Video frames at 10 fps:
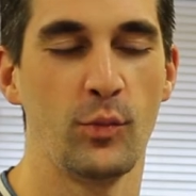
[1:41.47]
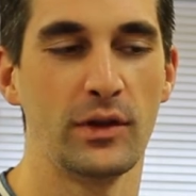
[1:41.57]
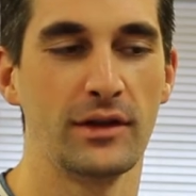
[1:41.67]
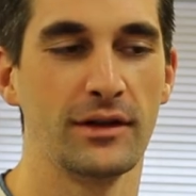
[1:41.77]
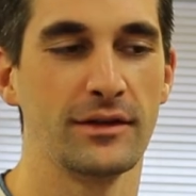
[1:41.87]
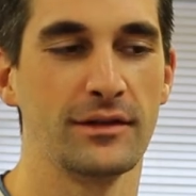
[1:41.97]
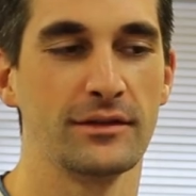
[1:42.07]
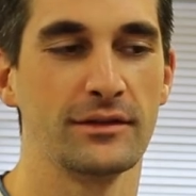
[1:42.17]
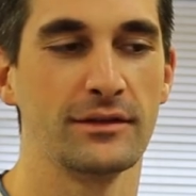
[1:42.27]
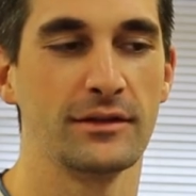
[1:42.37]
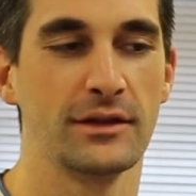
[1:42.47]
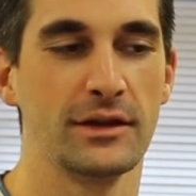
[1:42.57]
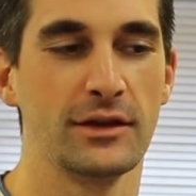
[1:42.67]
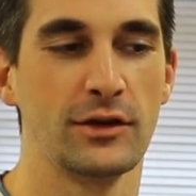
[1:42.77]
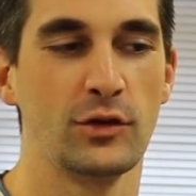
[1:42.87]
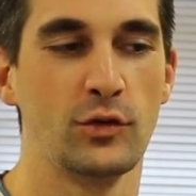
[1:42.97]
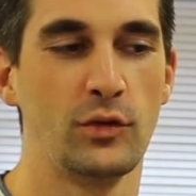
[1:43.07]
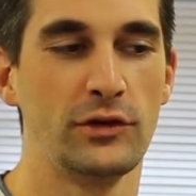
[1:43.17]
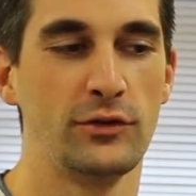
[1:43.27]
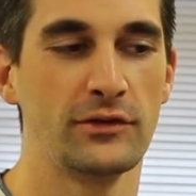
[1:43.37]
Because
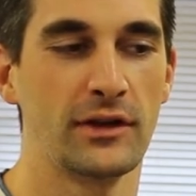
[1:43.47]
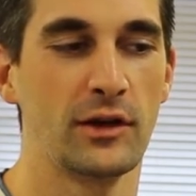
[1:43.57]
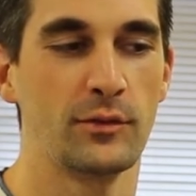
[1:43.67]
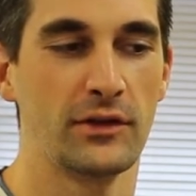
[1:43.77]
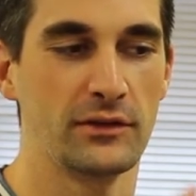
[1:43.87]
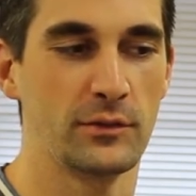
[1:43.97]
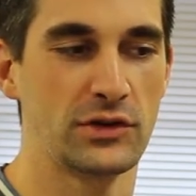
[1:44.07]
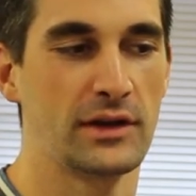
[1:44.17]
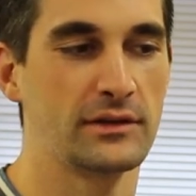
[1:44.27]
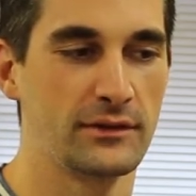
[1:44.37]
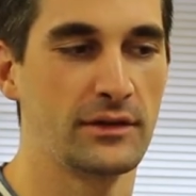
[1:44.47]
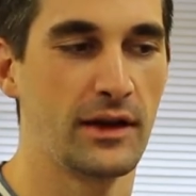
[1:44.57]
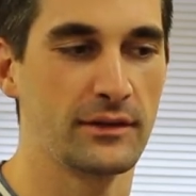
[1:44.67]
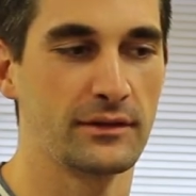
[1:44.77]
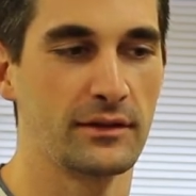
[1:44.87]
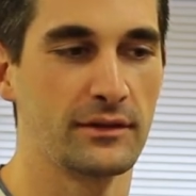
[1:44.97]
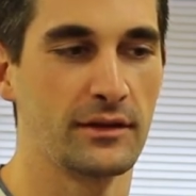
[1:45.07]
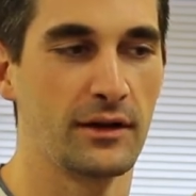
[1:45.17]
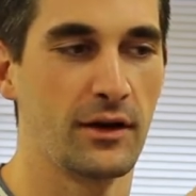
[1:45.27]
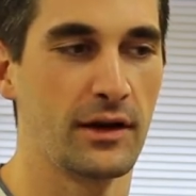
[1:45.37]
when you set up this objective test and
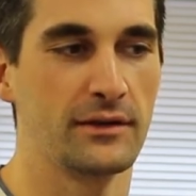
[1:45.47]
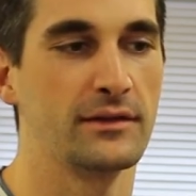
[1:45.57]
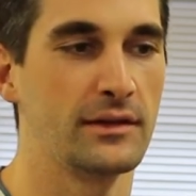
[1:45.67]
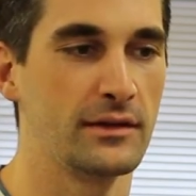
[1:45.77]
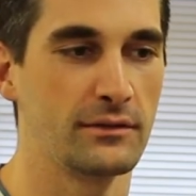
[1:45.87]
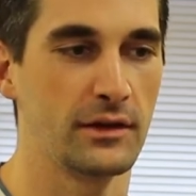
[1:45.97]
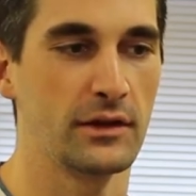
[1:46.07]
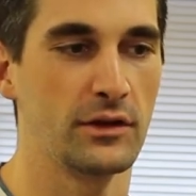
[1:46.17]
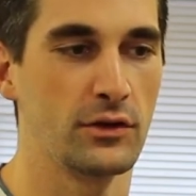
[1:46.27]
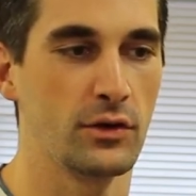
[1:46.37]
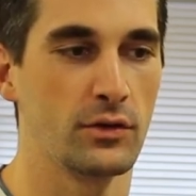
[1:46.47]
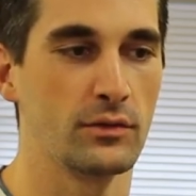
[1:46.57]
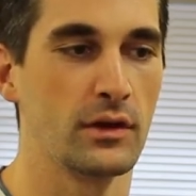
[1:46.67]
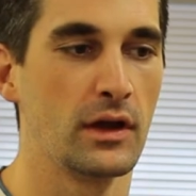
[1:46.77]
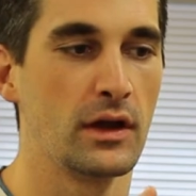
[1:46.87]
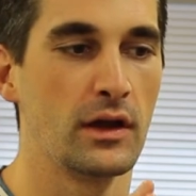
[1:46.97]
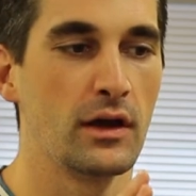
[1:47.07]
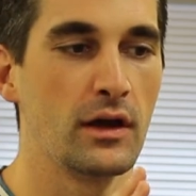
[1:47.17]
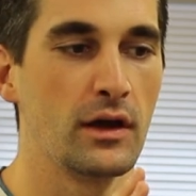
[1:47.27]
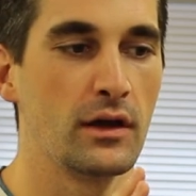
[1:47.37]
say, all right, Steve, like, you know,
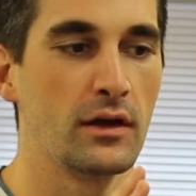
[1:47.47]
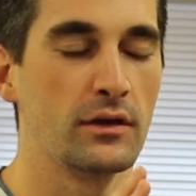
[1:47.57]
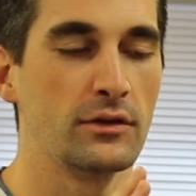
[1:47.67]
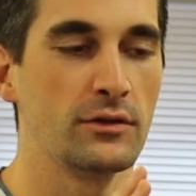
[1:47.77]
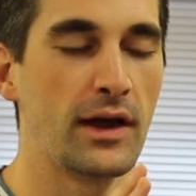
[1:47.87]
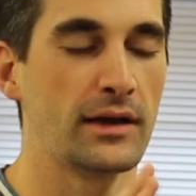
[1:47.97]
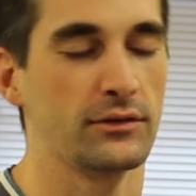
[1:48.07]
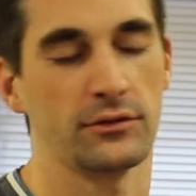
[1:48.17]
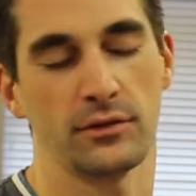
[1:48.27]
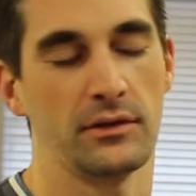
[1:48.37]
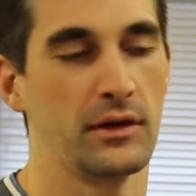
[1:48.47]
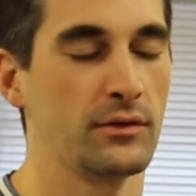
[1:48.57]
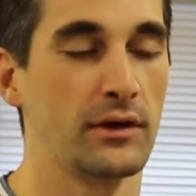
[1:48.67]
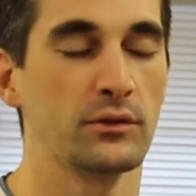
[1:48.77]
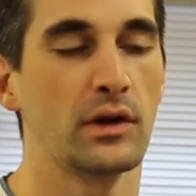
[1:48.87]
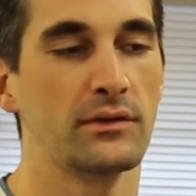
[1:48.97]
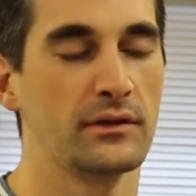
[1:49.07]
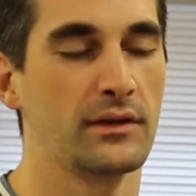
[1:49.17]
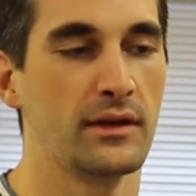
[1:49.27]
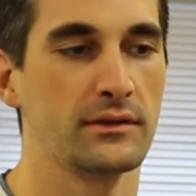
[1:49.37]
your active straight leg raise, whatever the
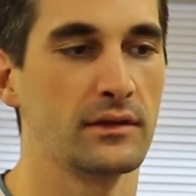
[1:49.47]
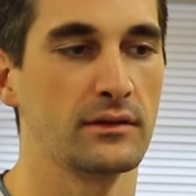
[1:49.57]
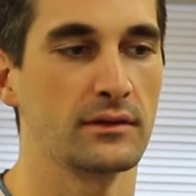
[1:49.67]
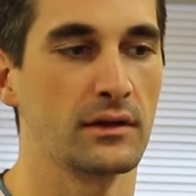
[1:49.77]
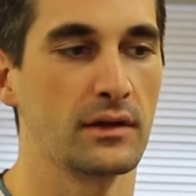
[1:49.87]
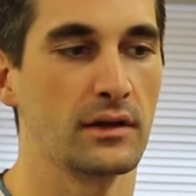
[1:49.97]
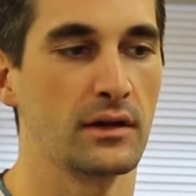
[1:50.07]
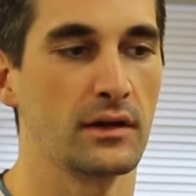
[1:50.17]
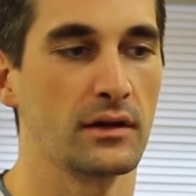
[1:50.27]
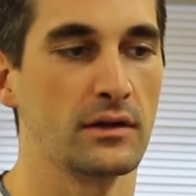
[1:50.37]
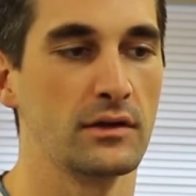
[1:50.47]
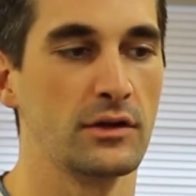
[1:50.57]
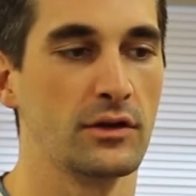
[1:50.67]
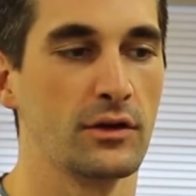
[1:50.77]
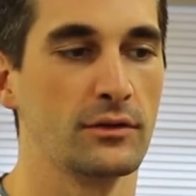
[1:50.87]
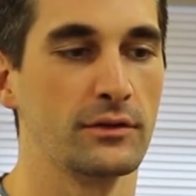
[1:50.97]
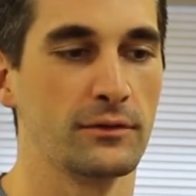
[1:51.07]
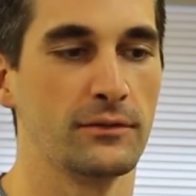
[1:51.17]
test is, like, you know, you're